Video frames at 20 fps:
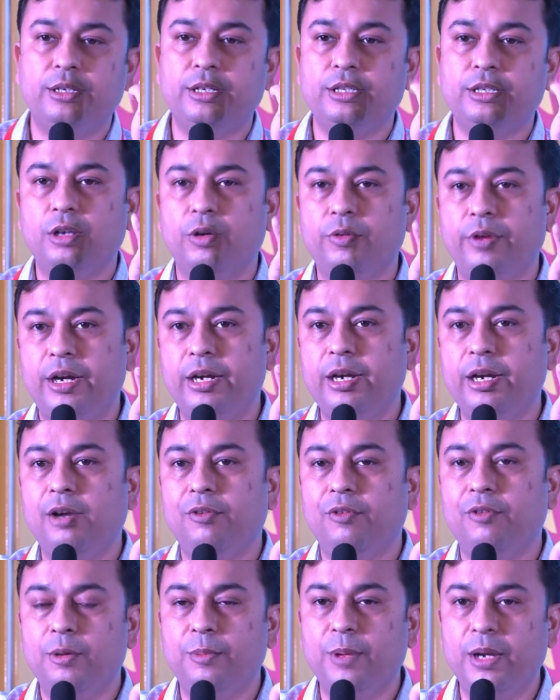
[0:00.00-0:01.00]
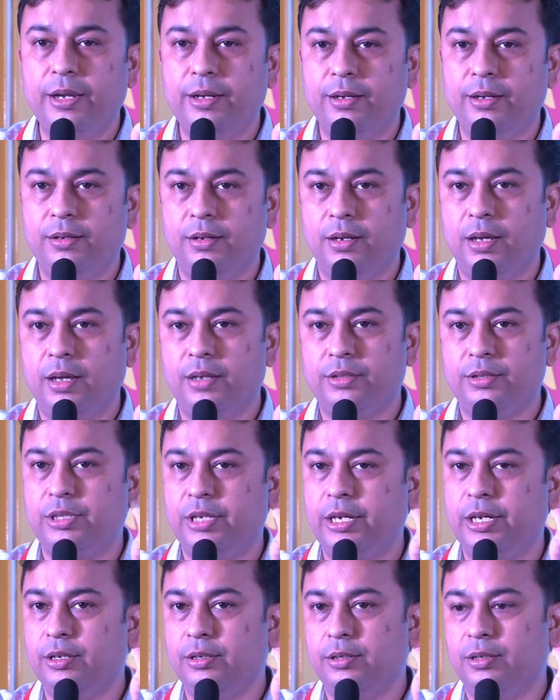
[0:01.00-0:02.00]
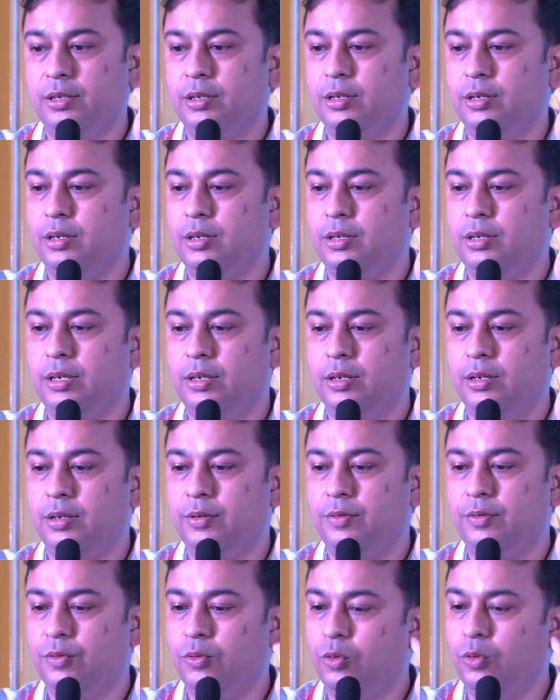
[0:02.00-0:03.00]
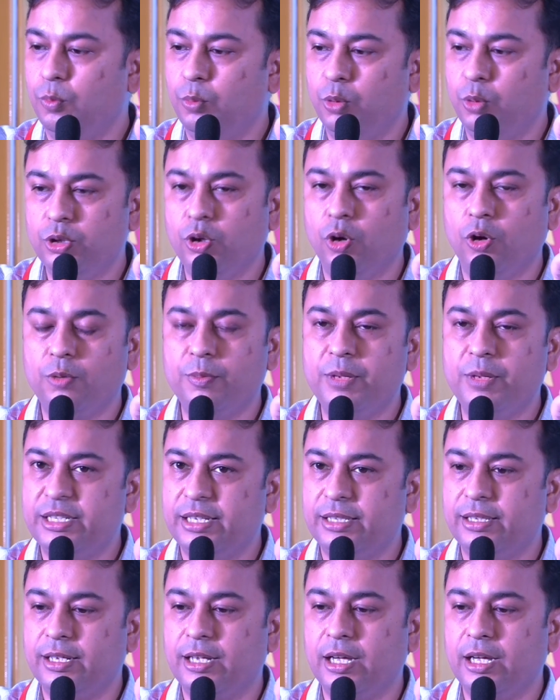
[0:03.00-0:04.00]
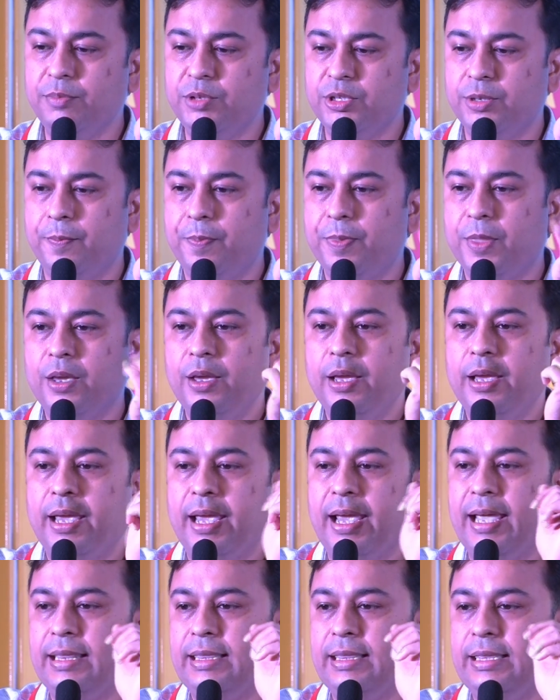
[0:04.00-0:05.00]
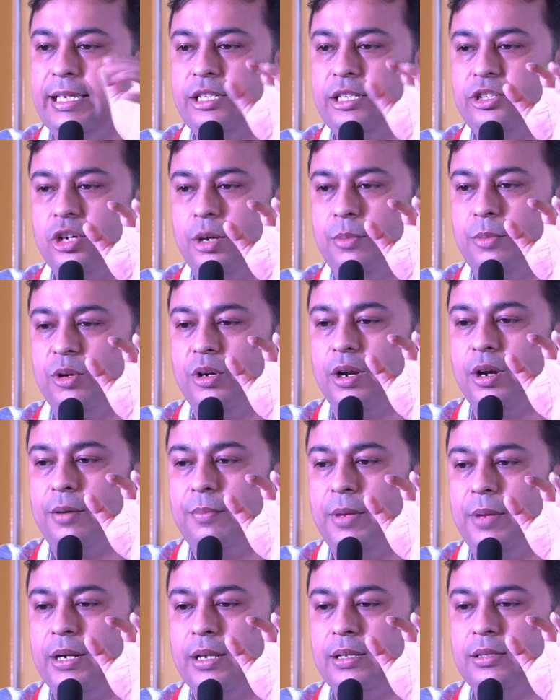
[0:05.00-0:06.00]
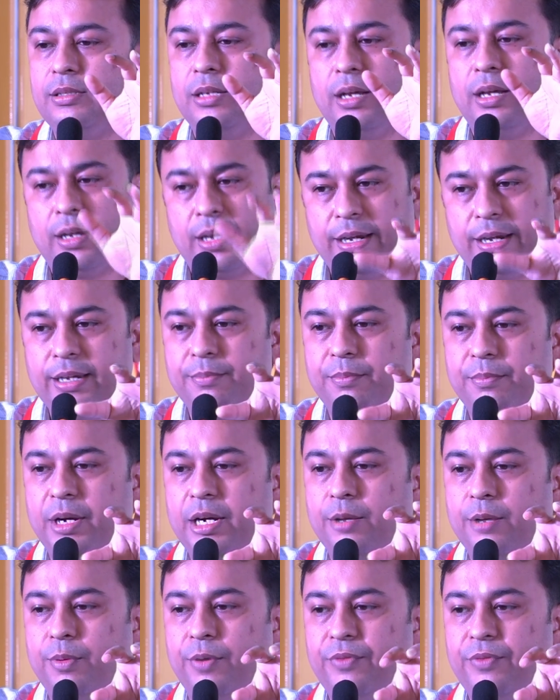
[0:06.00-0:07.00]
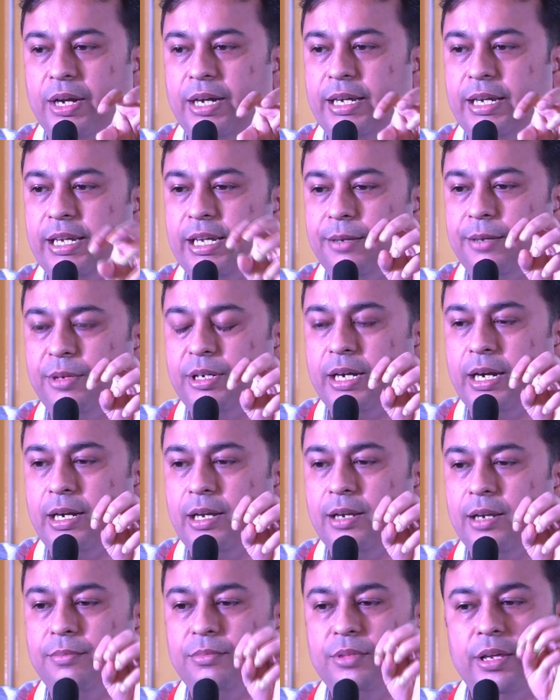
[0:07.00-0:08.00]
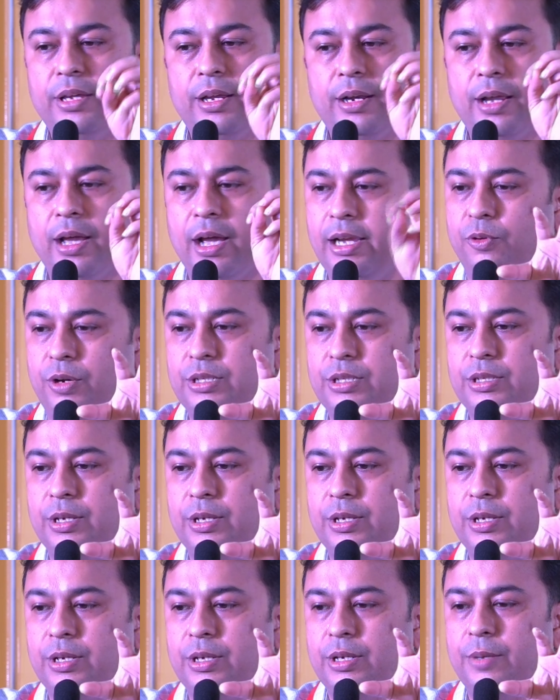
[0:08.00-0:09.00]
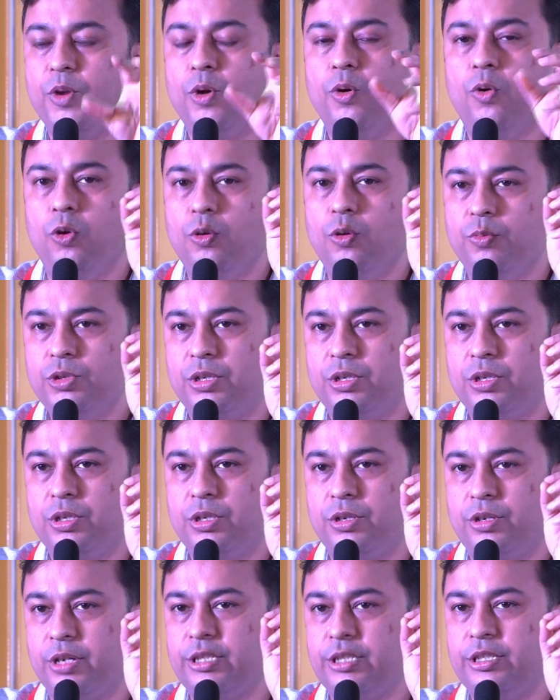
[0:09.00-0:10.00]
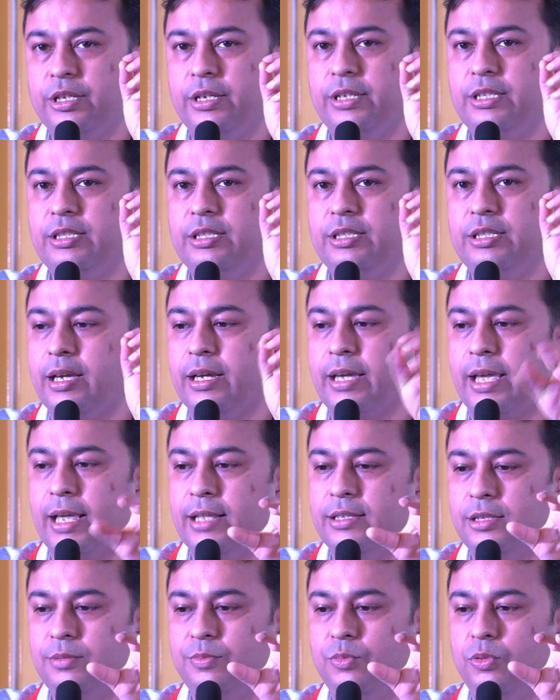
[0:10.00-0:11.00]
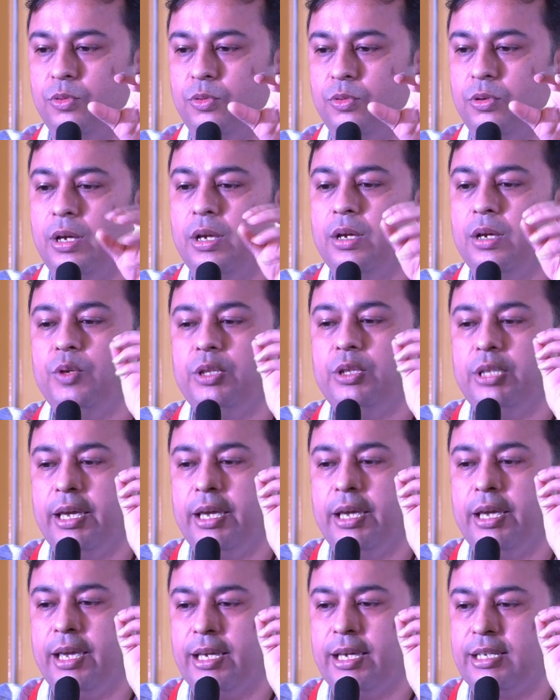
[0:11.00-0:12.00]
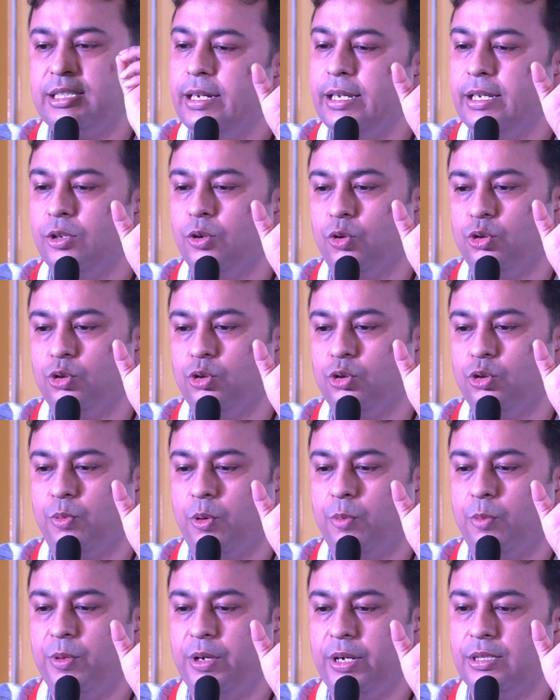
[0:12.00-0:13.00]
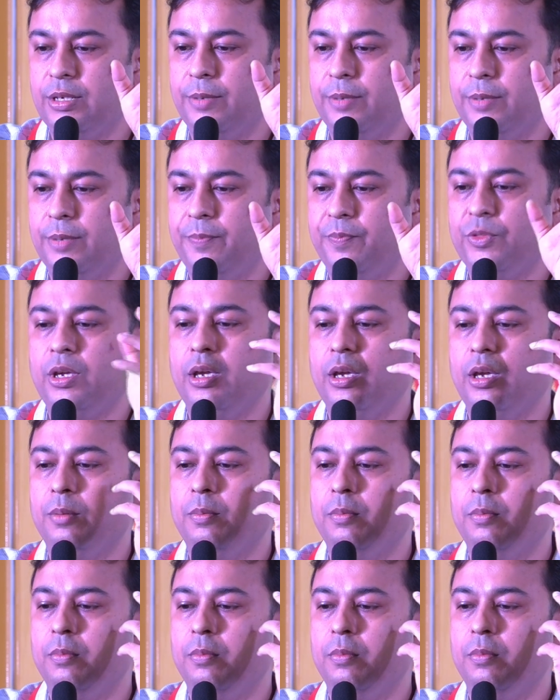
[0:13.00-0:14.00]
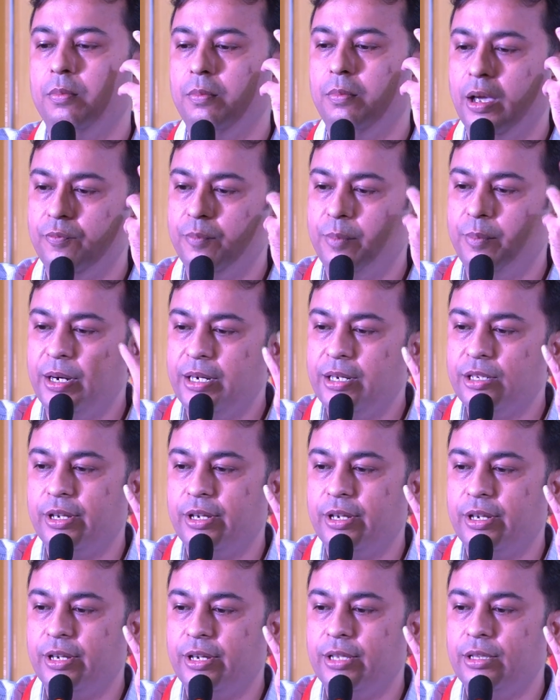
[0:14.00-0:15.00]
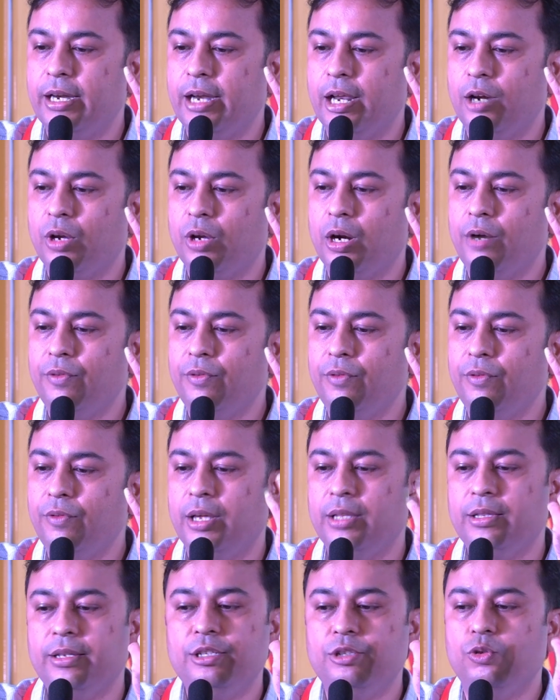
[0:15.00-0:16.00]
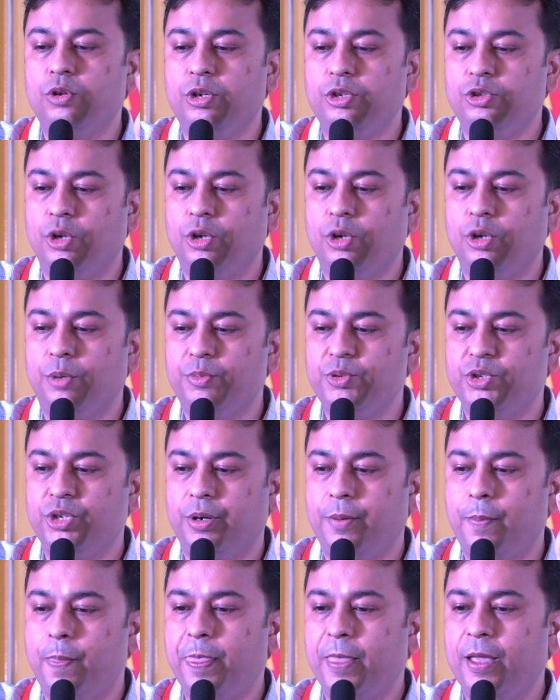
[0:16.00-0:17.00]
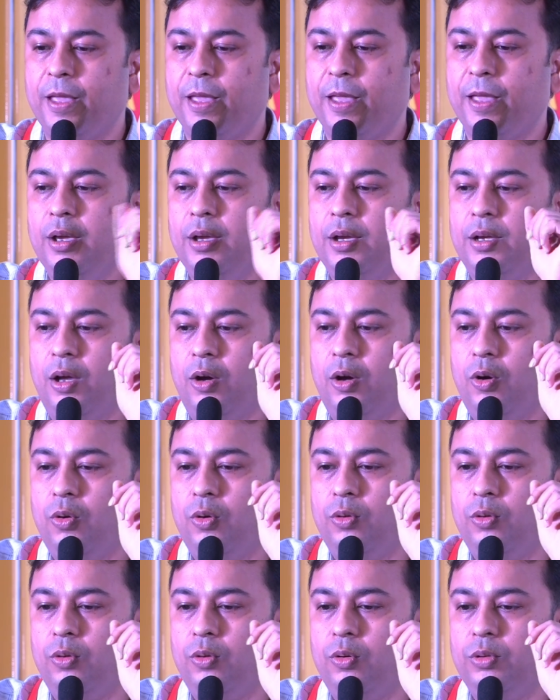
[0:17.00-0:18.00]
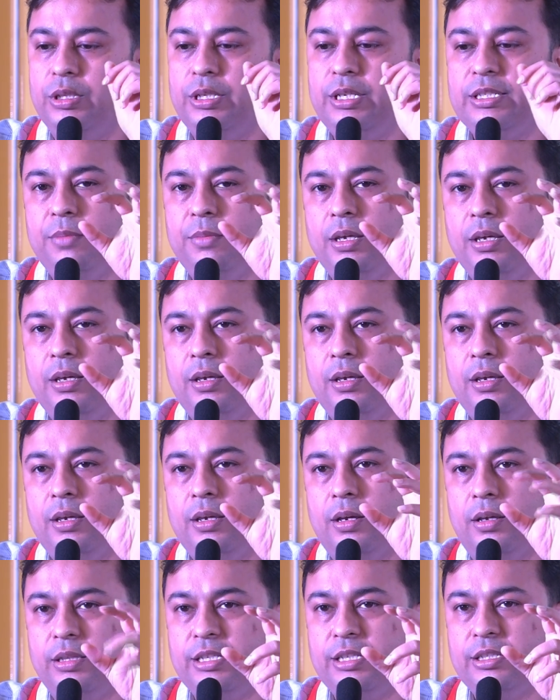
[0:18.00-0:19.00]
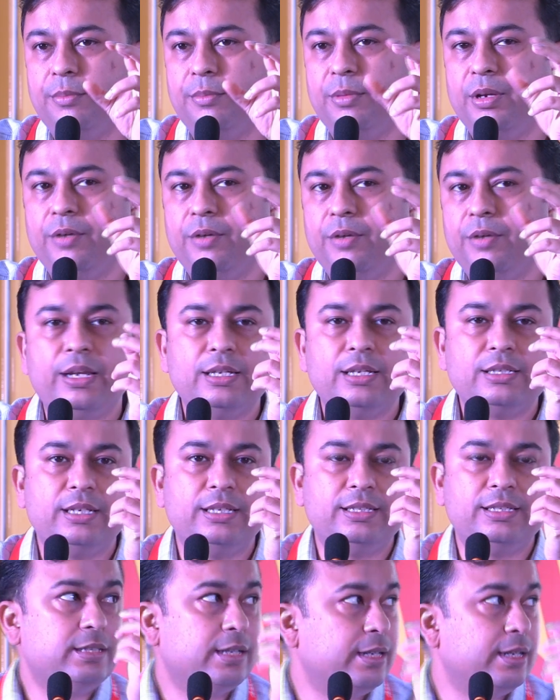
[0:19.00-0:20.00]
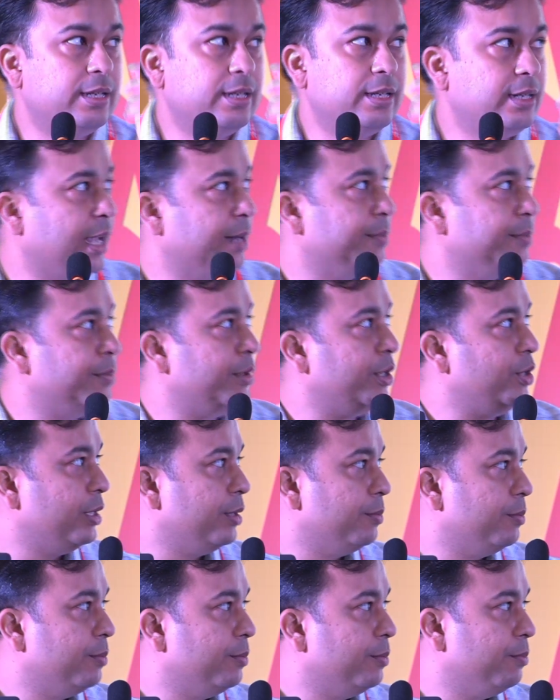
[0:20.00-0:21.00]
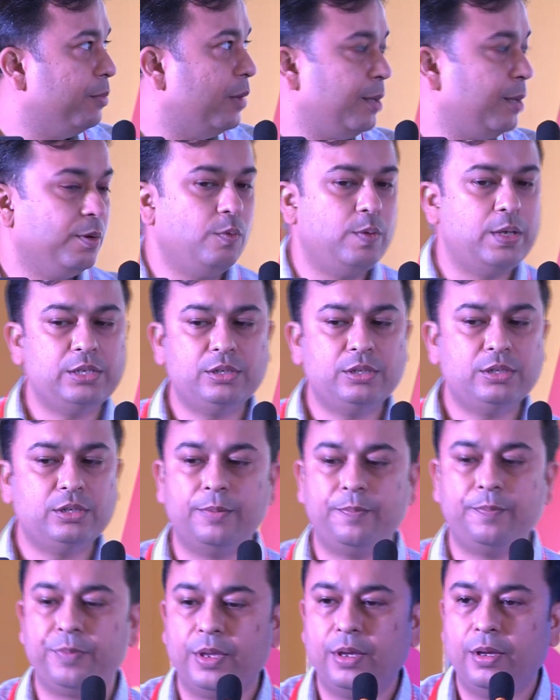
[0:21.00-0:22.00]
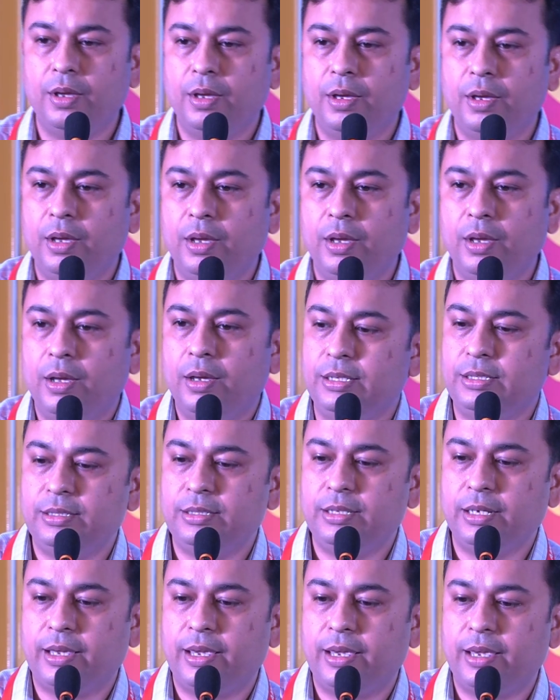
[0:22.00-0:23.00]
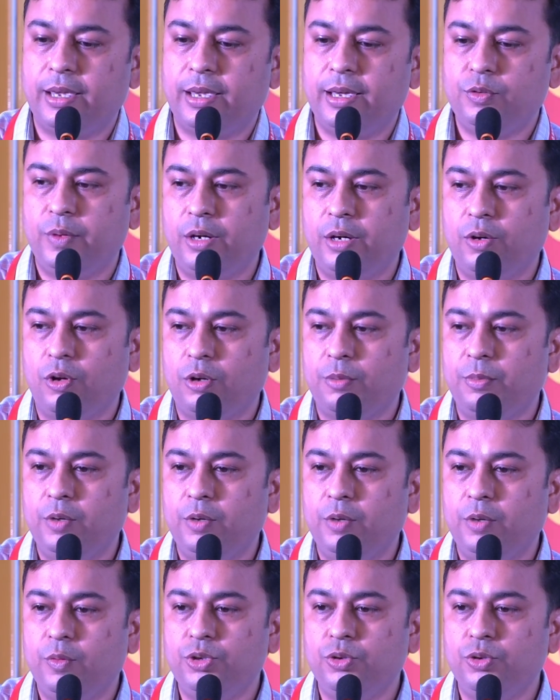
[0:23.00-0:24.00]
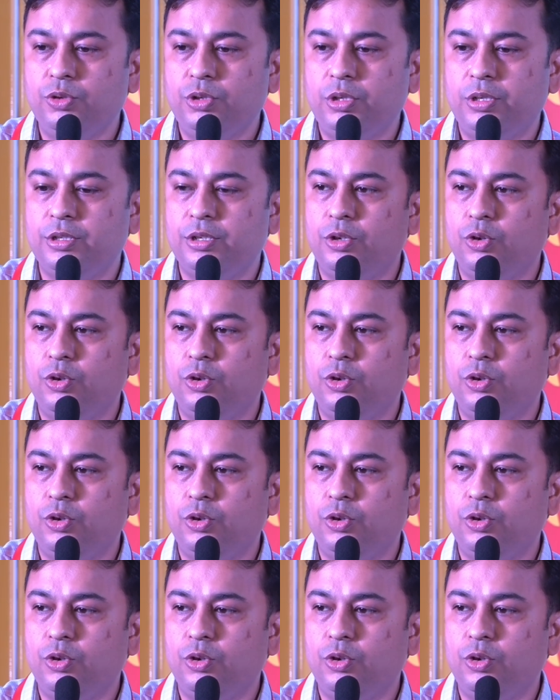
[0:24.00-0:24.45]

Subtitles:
It is now readily available in our state, both the augments and the cups. And these trabecular metals are made up of titanium and tantalum. They are highly porous. Almost structure is like a cancellous bone with excellent ingrowth properties. They have better strength than allograft, and there is no resorption. Now these can be, these come in various designs and can be used in multiple ways. This is a case where an augment was used.